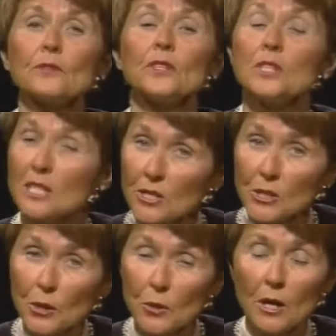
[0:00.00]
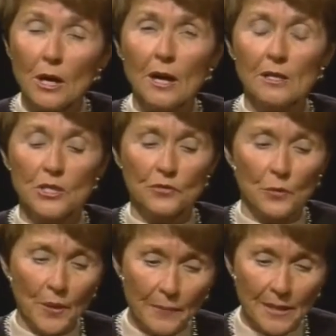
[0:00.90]
Francisco College for
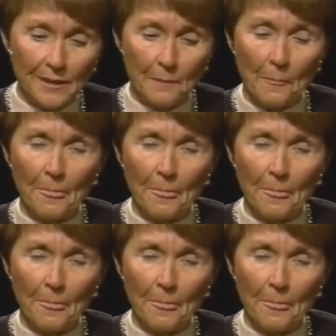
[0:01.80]
Women,